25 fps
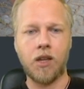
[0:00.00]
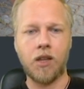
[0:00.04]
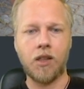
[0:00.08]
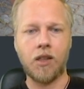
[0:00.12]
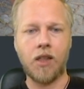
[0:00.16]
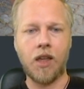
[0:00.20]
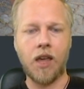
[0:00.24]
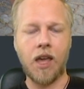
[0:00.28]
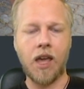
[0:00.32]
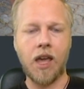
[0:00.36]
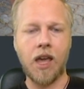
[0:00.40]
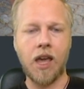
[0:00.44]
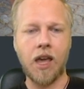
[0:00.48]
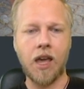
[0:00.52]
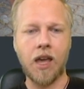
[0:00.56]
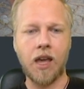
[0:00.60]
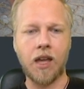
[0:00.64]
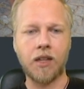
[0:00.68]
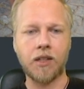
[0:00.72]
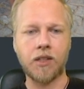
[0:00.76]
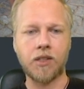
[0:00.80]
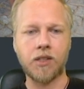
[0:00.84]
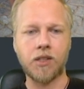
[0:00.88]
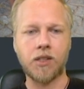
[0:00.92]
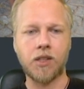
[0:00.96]
the
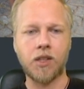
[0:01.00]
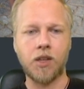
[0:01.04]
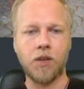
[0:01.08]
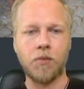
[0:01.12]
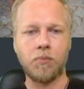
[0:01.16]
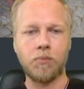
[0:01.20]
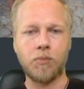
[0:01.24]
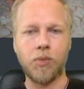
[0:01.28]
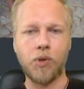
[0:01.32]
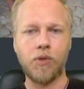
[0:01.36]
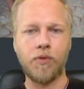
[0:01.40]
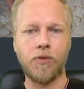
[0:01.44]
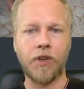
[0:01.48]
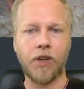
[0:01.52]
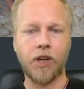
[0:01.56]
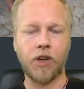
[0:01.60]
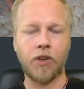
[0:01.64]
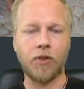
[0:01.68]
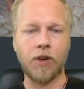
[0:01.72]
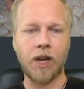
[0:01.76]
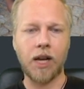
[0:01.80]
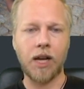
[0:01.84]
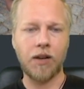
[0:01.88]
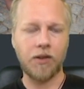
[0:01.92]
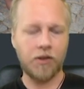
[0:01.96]
hands moving
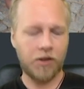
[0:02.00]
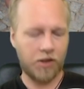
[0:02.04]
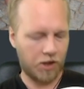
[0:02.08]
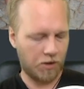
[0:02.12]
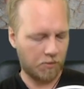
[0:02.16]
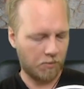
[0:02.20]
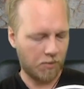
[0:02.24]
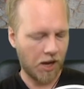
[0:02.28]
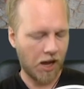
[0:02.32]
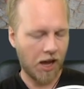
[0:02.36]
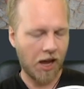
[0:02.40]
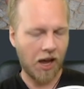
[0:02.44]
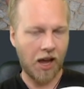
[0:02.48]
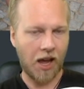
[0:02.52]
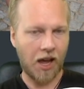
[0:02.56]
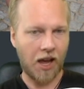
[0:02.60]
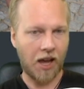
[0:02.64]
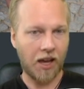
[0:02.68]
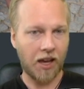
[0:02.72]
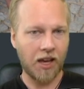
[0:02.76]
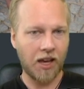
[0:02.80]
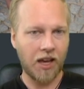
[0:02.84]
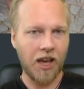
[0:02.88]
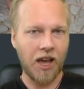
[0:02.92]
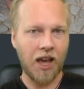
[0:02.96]
around the
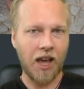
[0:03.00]
pie,